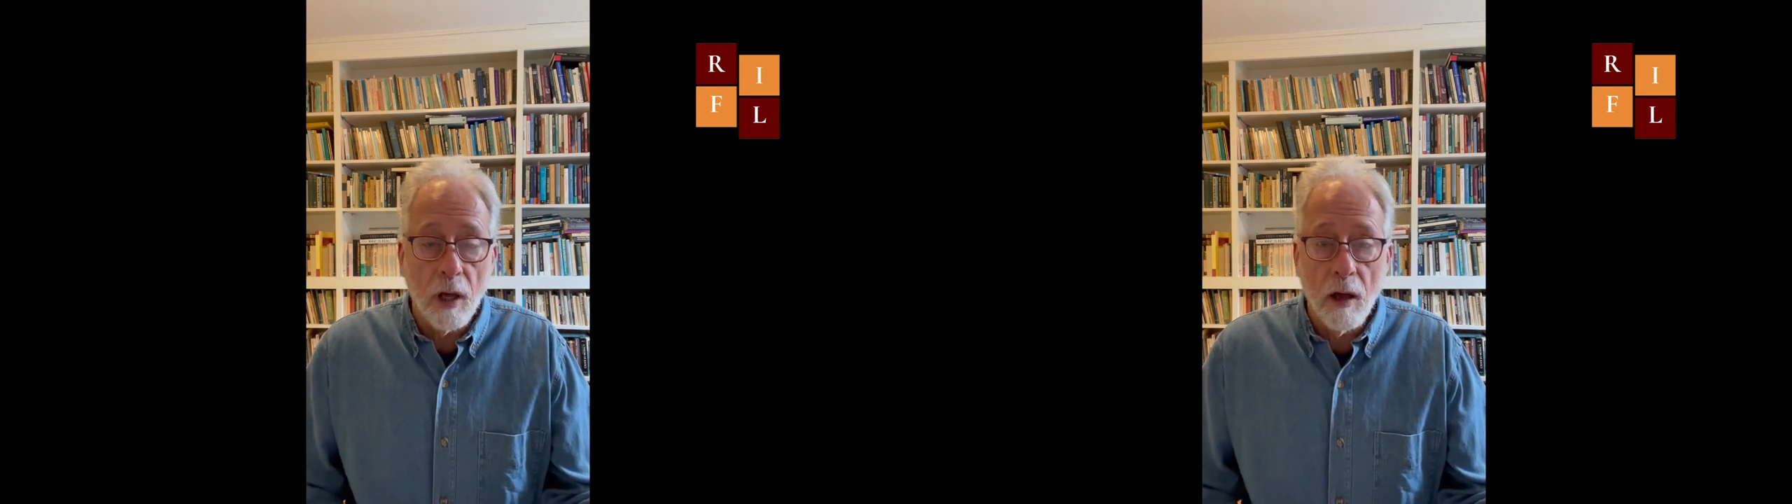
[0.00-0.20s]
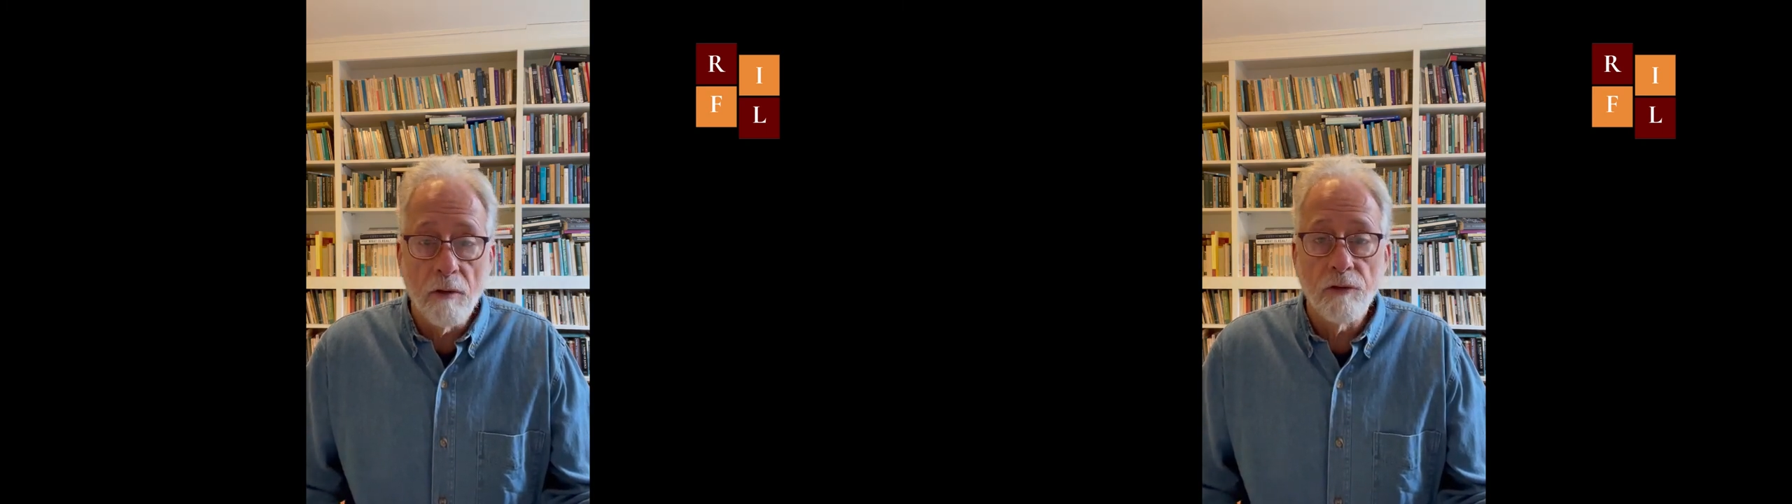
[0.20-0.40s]

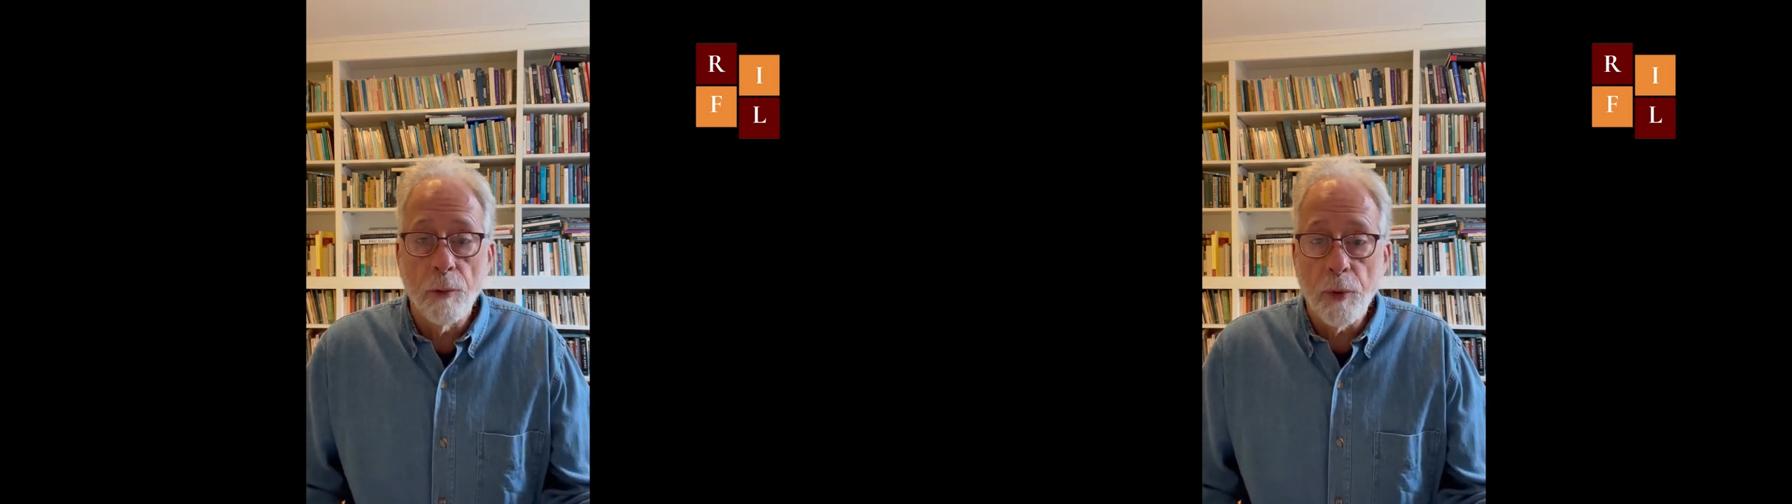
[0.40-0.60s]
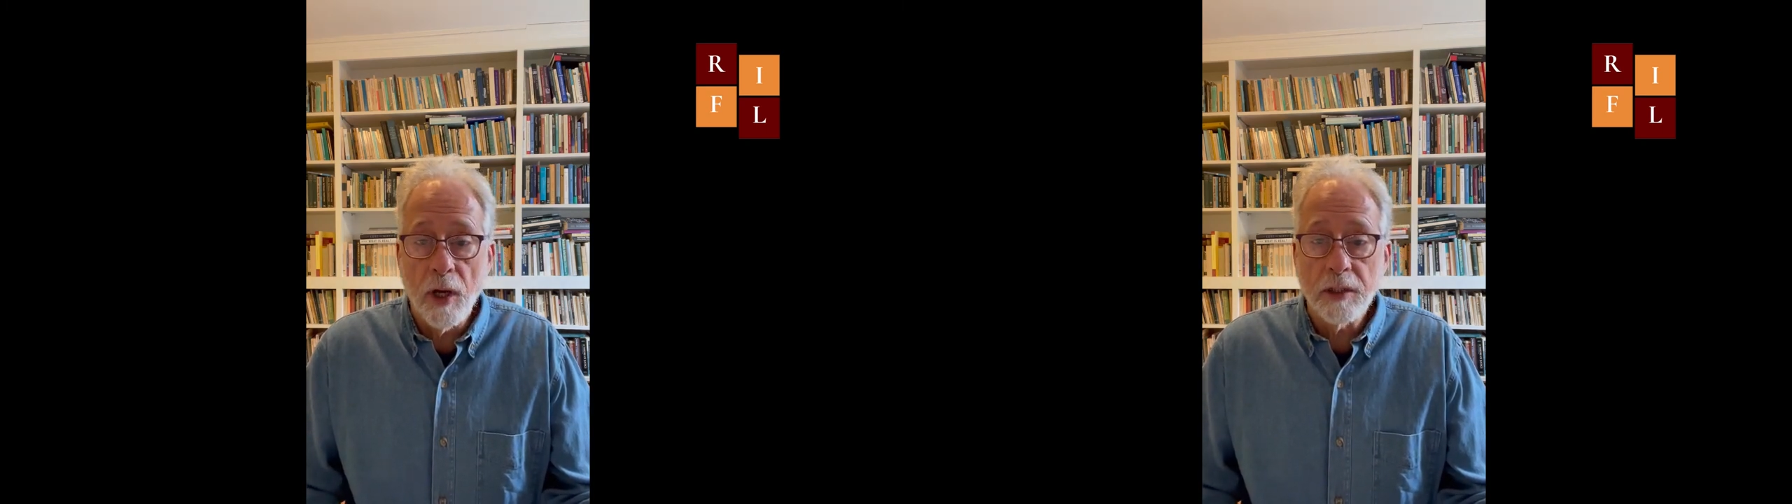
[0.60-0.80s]
of
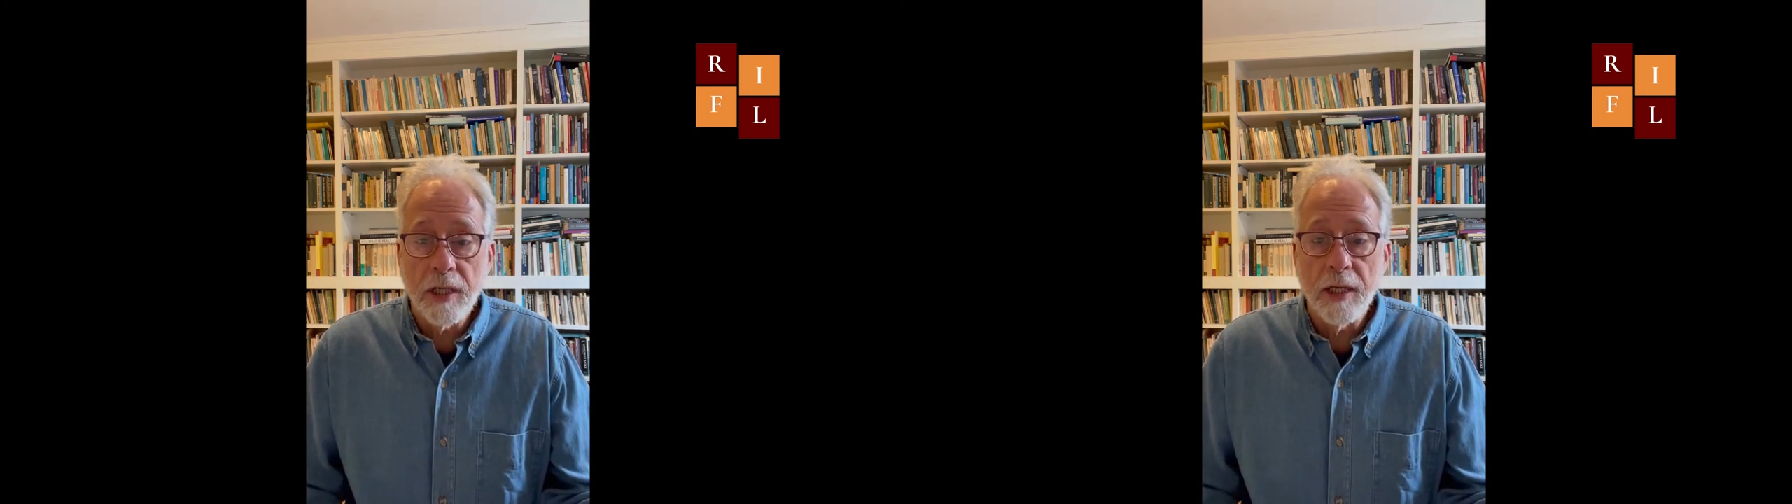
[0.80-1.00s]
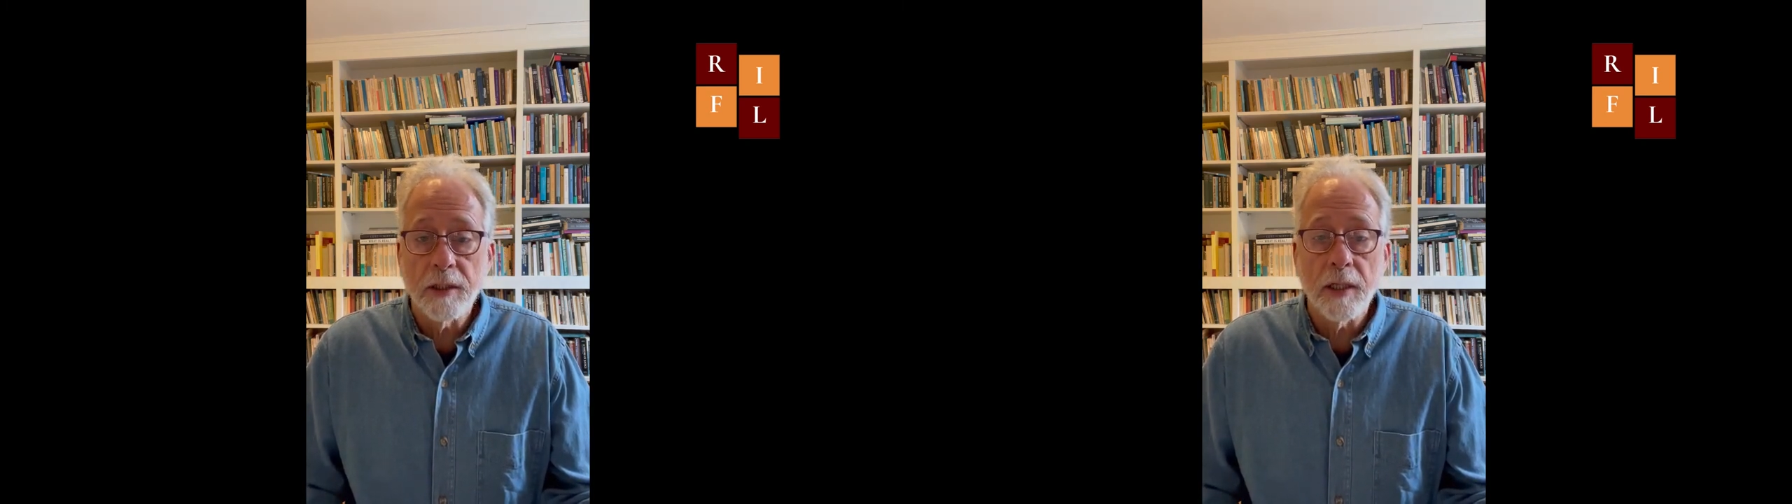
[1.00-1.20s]
the
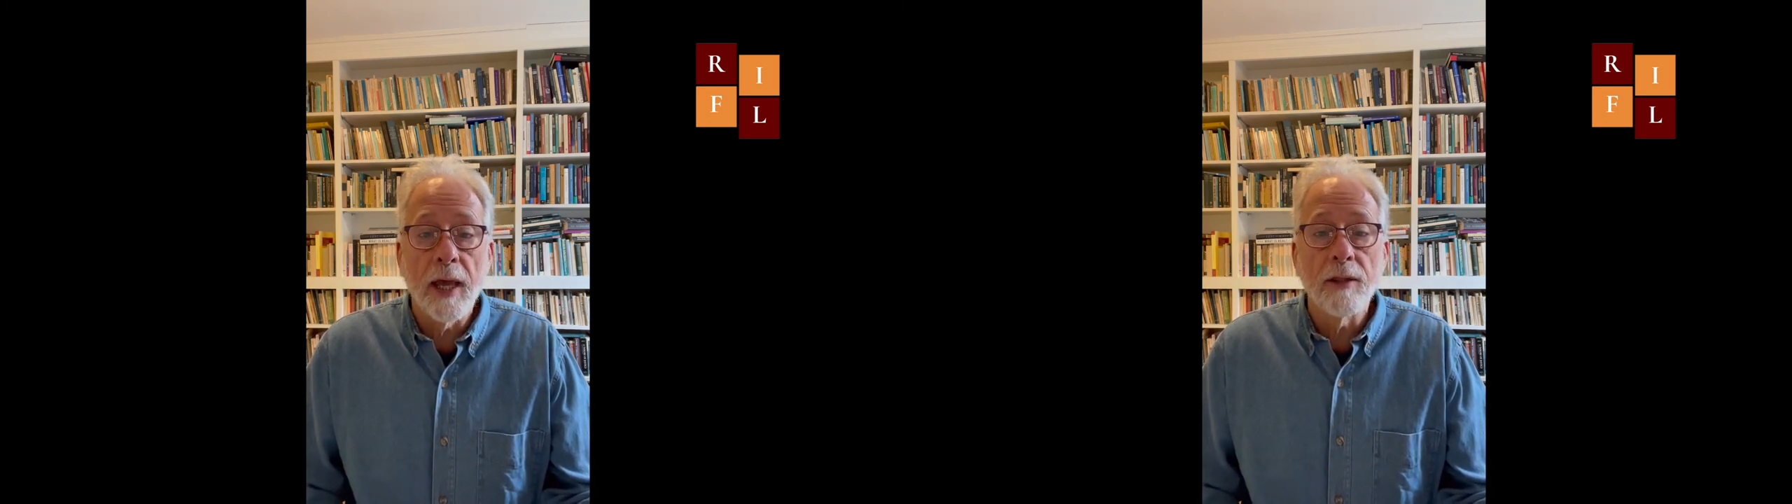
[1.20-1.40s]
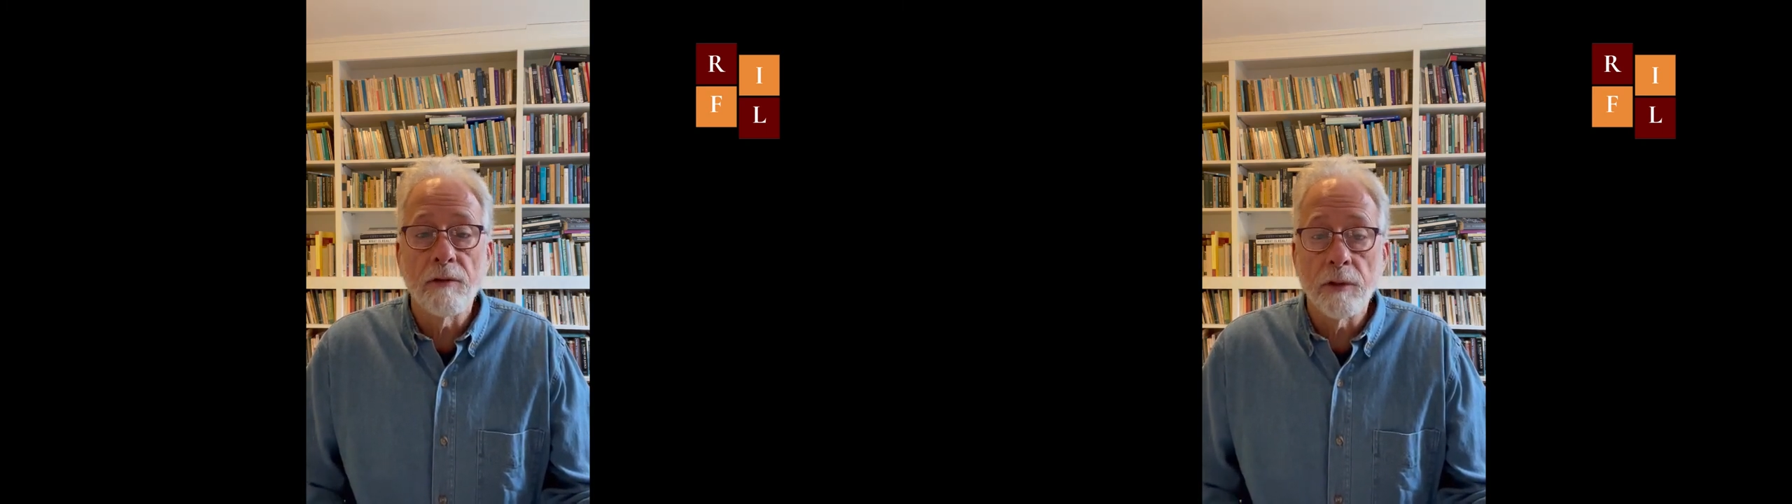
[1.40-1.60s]
process
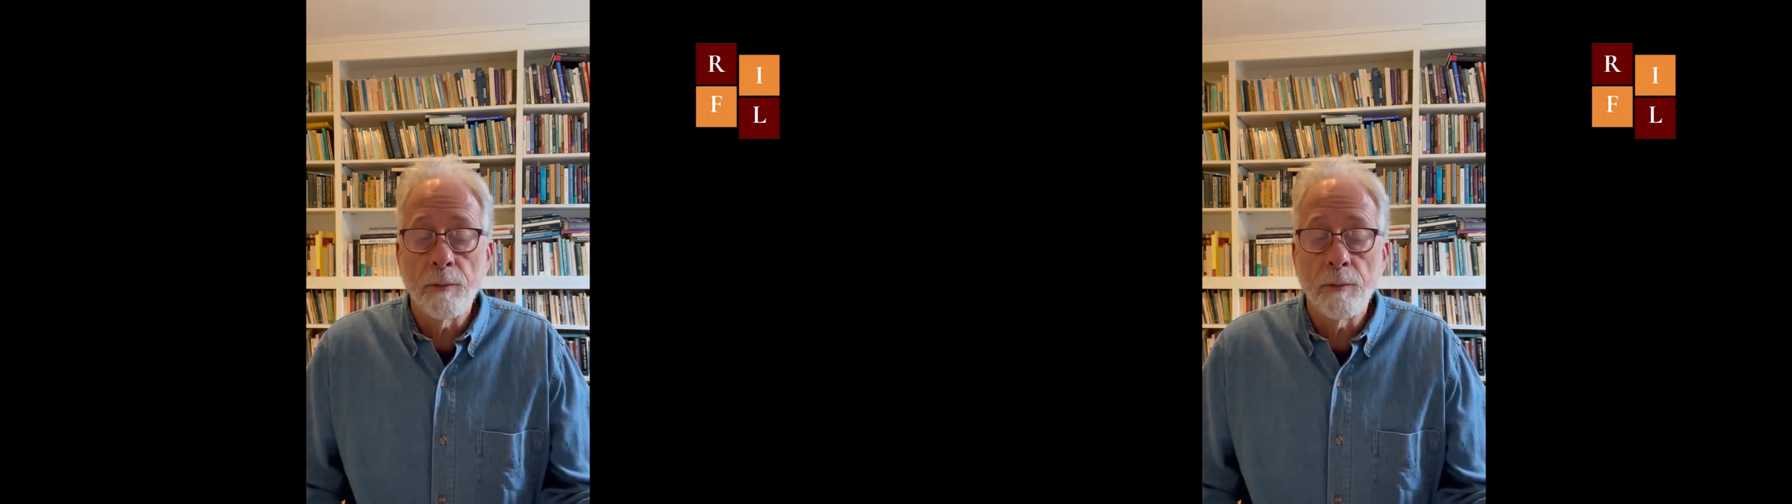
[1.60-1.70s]
and the